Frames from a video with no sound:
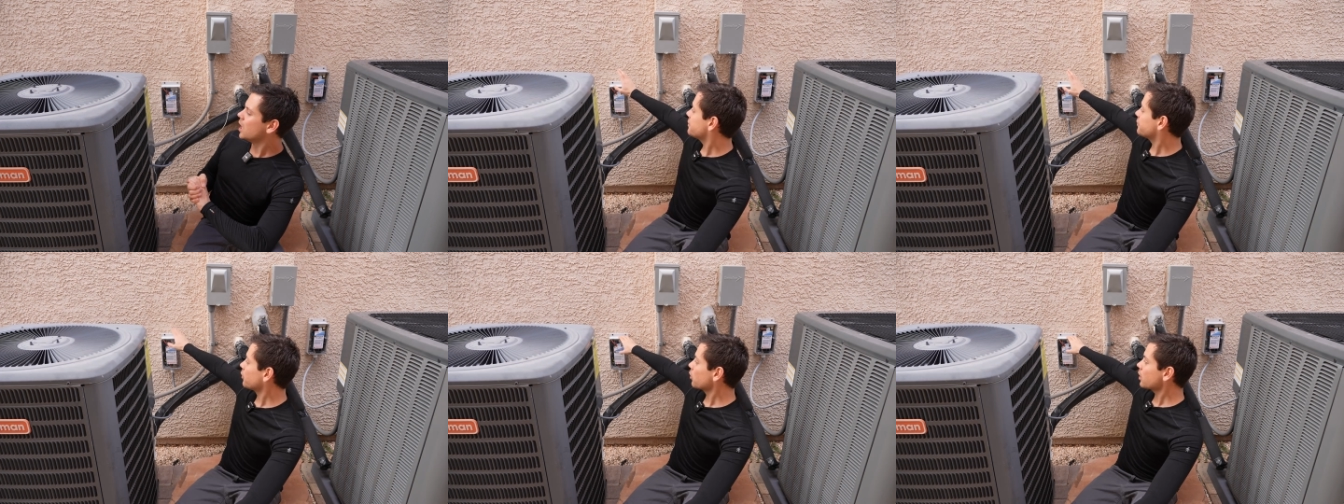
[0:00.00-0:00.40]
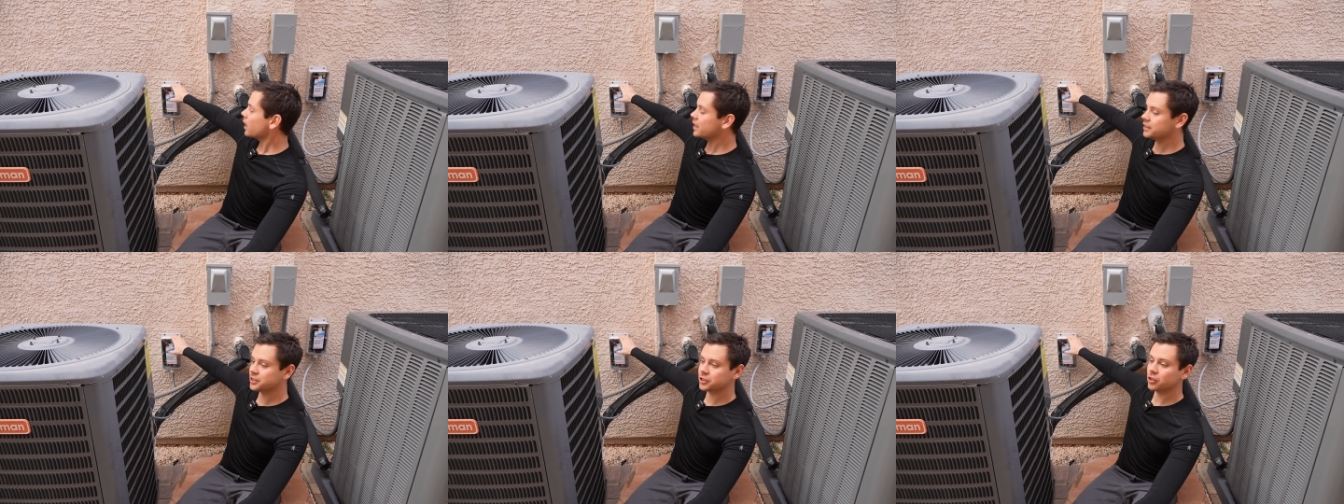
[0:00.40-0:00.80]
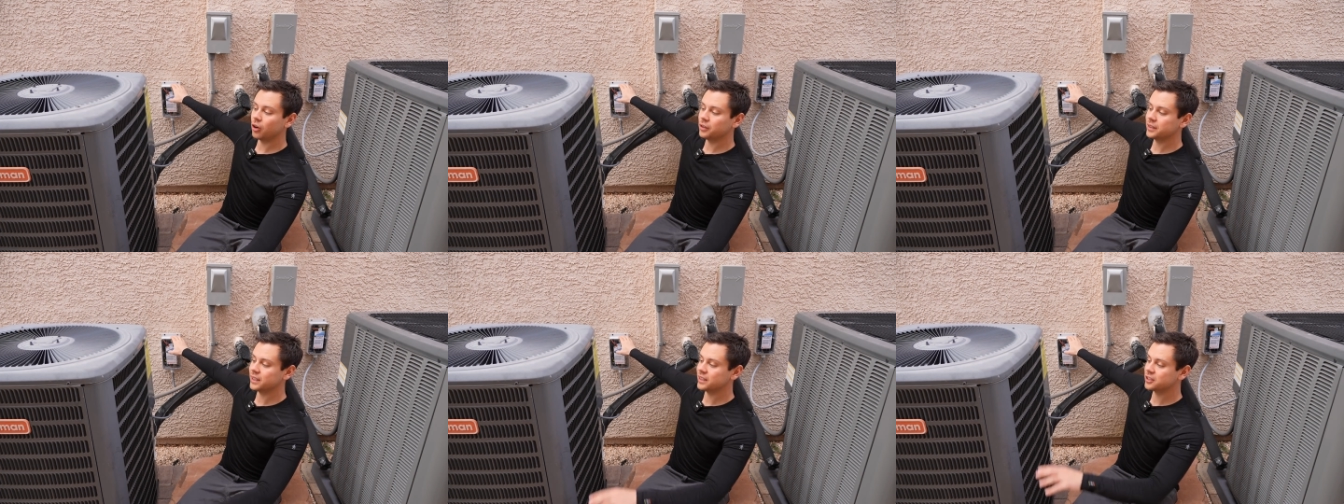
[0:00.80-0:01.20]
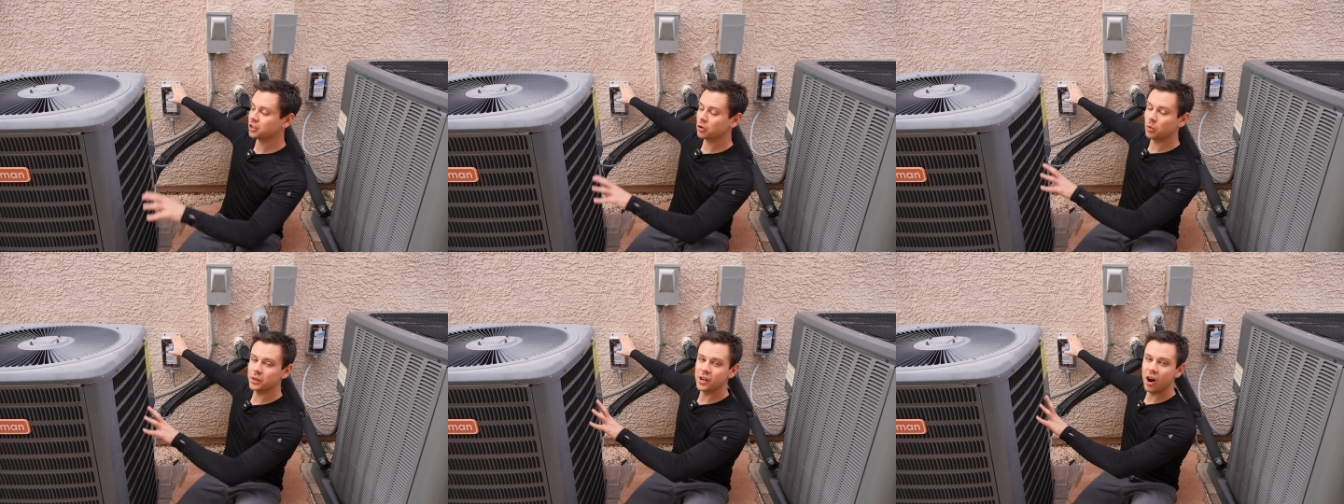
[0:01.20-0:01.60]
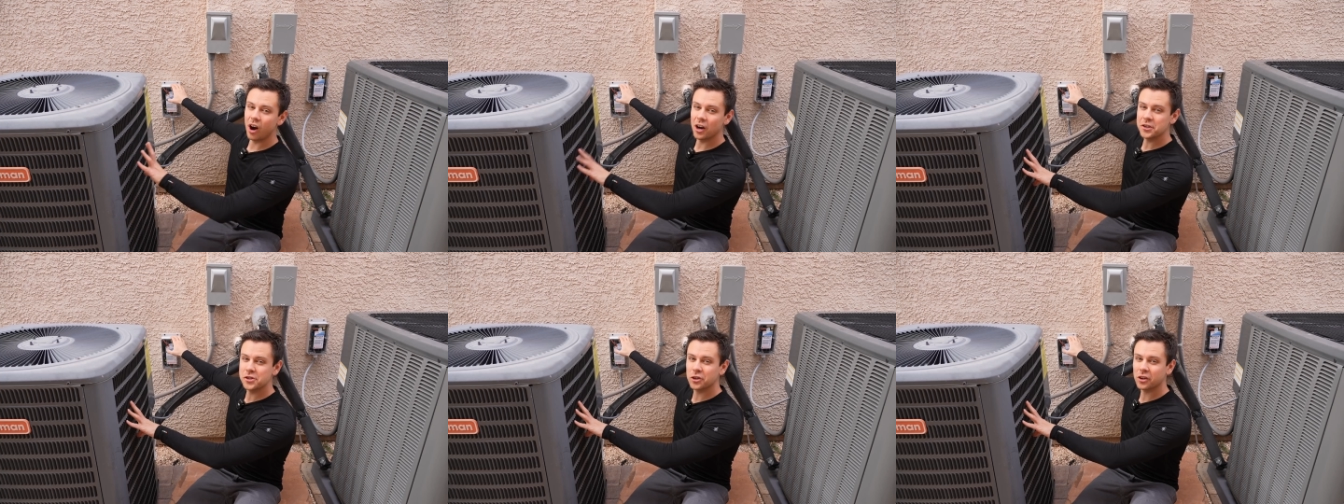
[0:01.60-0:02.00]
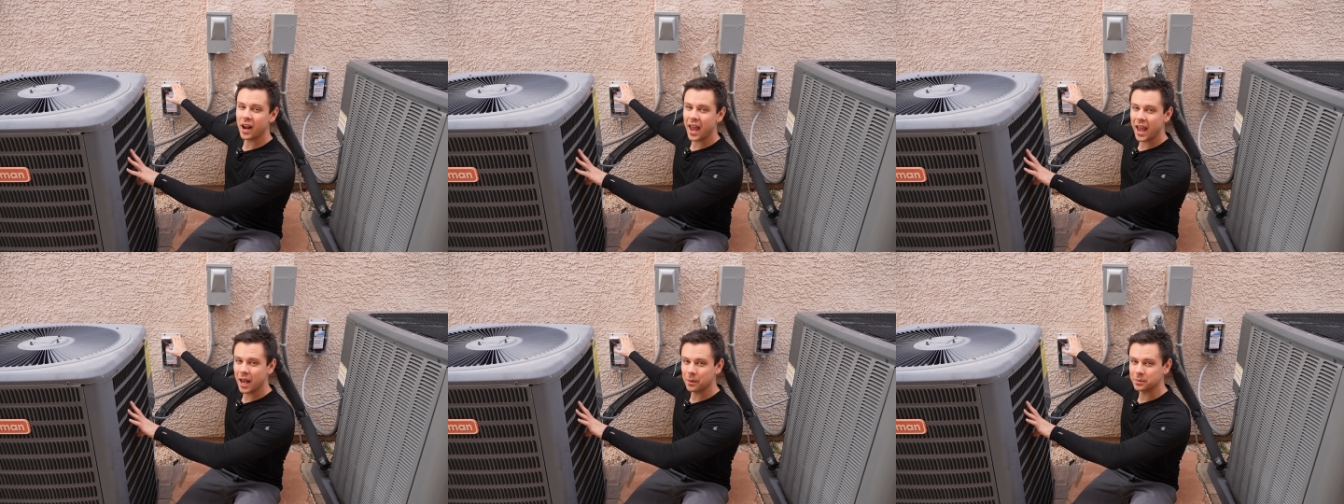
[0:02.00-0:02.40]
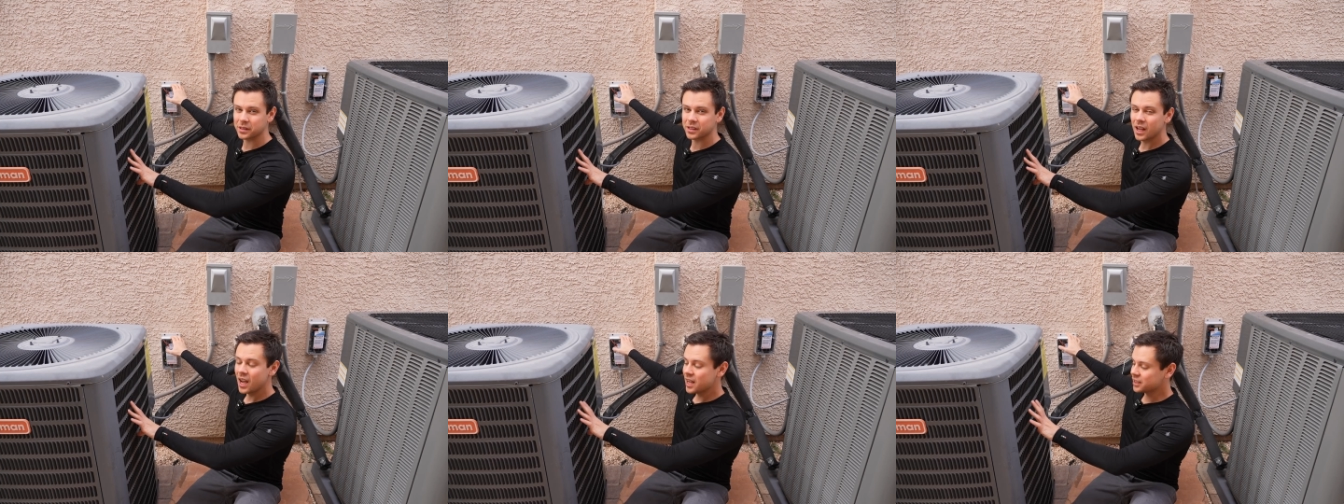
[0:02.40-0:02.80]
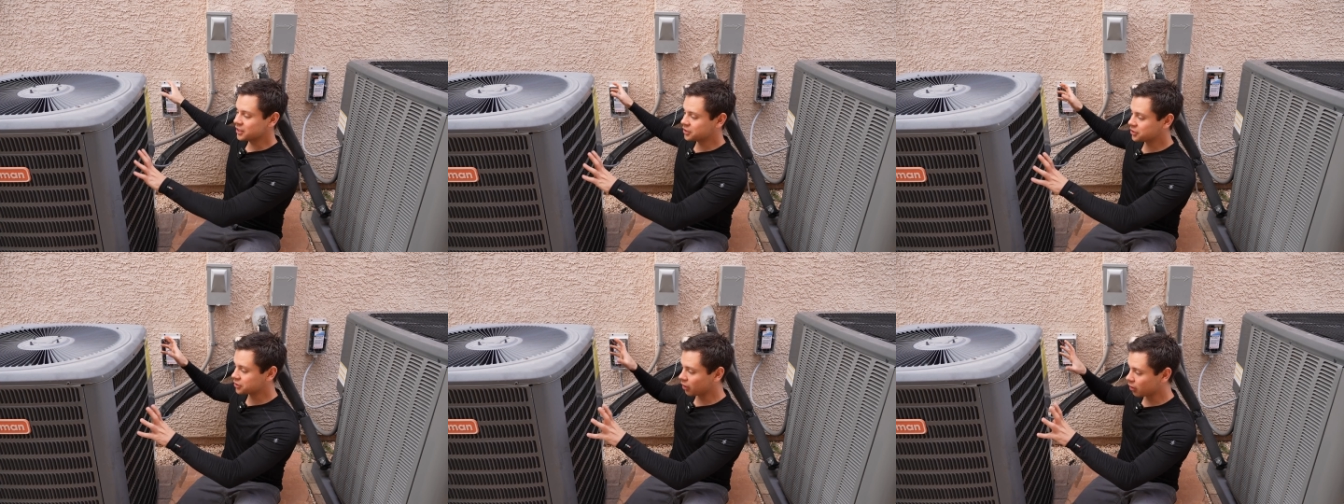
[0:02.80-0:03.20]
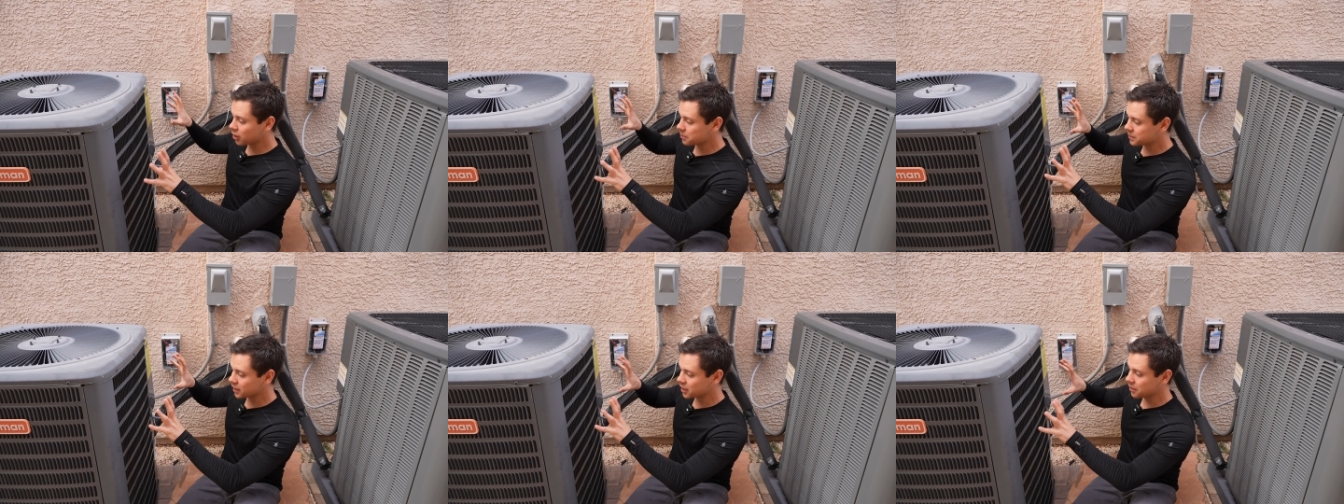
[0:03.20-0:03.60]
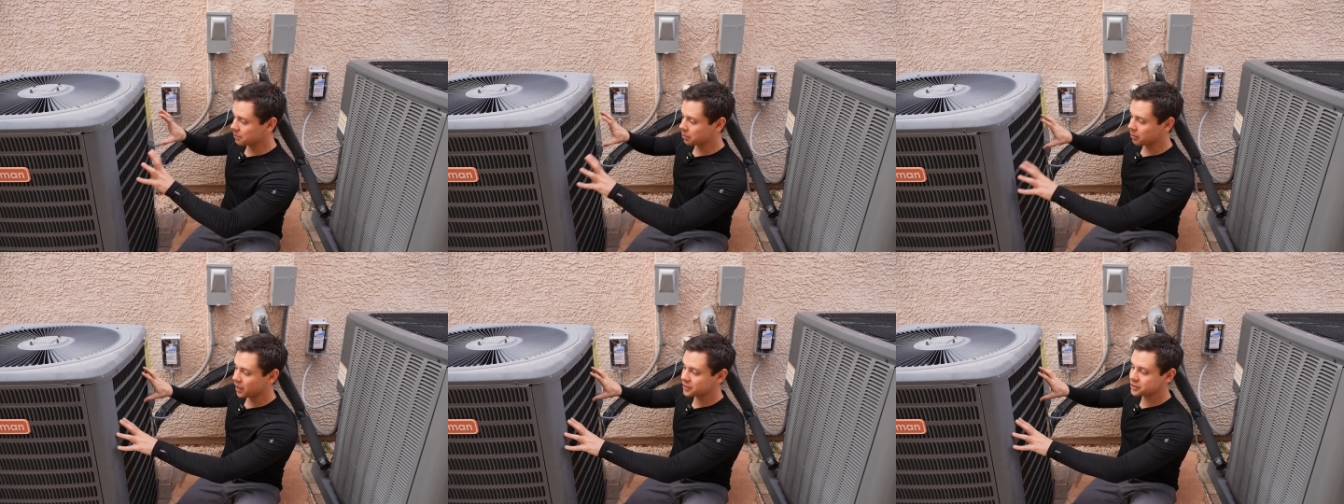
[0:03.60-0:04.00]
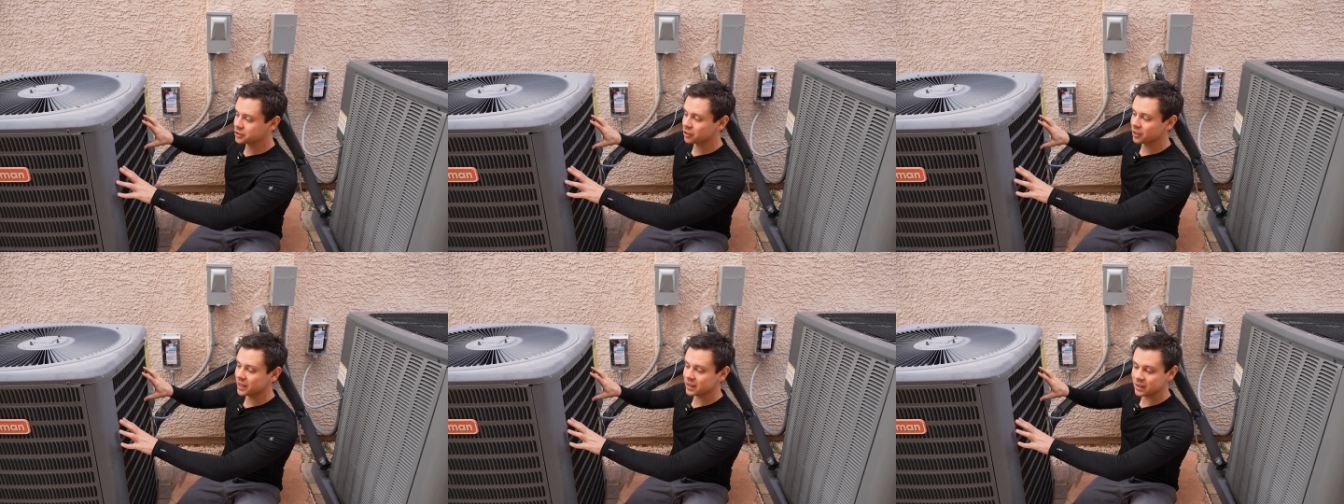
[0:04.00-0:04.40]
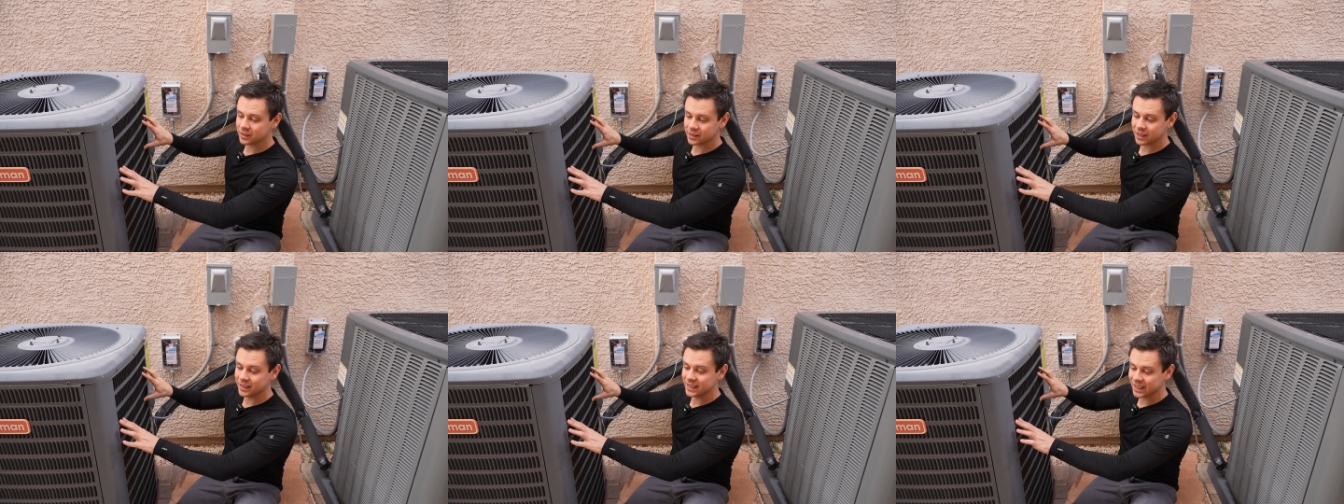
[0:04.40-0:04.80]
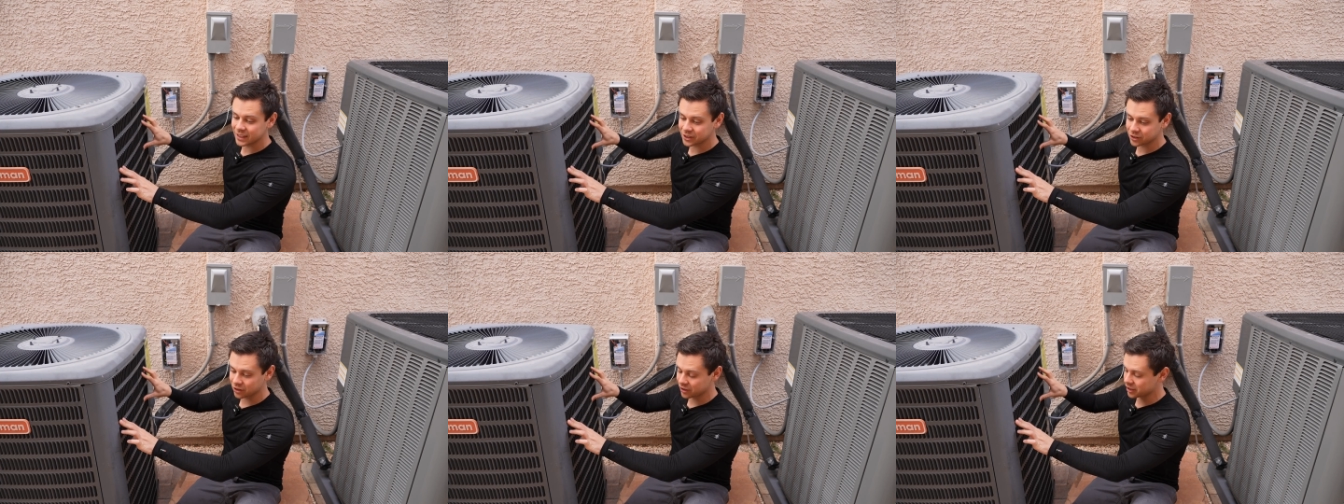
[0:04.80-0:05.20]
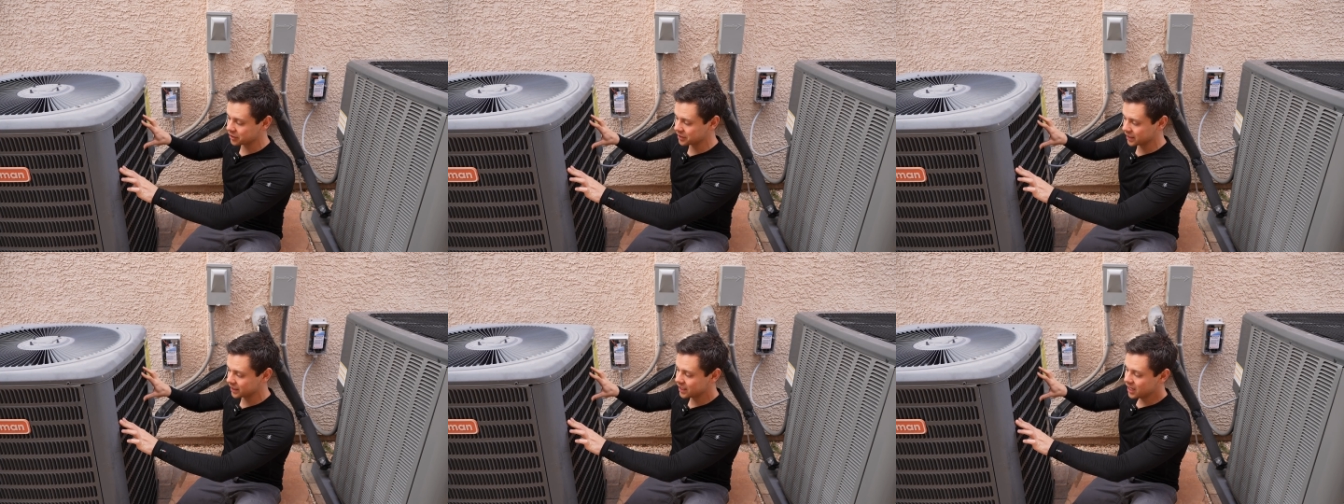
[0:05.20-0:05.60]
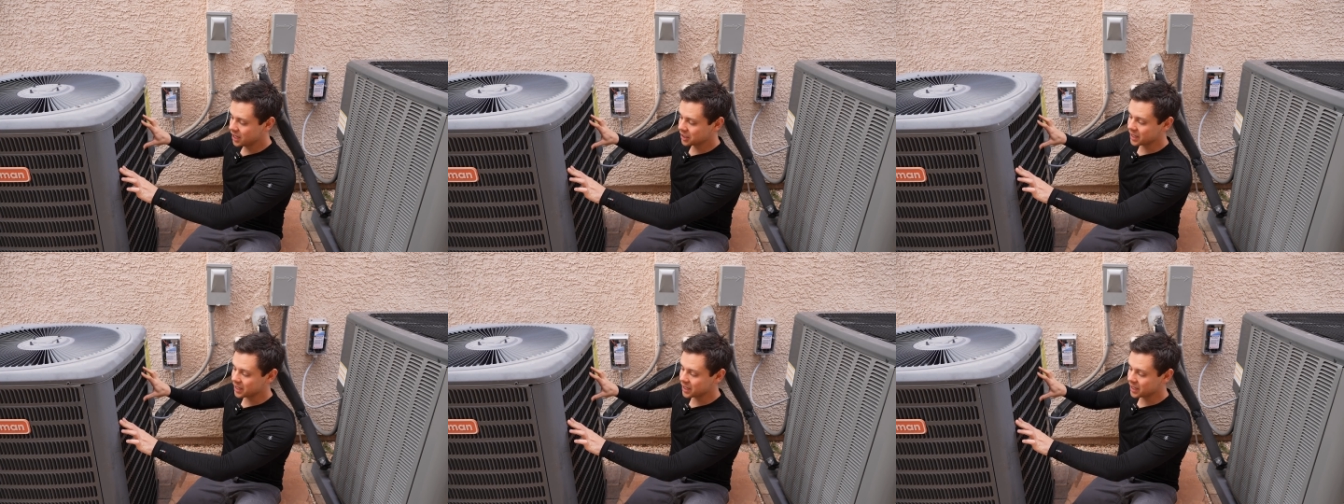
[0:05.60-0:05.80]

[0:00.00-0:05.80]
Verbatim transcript: Before I installed it, it took one hundred amps to start up the compressor in this condenser unit.